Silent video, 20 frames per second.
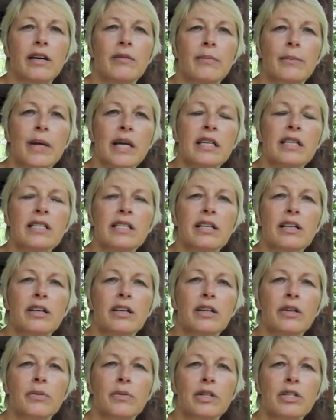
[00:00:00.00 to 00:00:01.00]
base here,
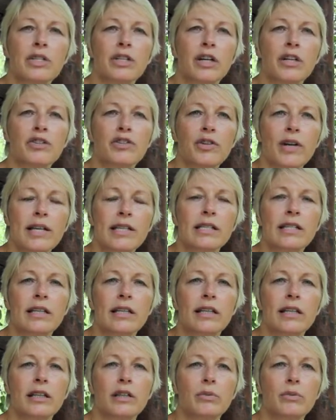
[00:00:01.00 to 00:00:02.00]
and we start
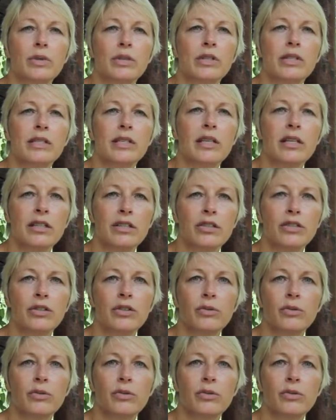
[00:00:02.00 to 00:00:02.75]
translating the books into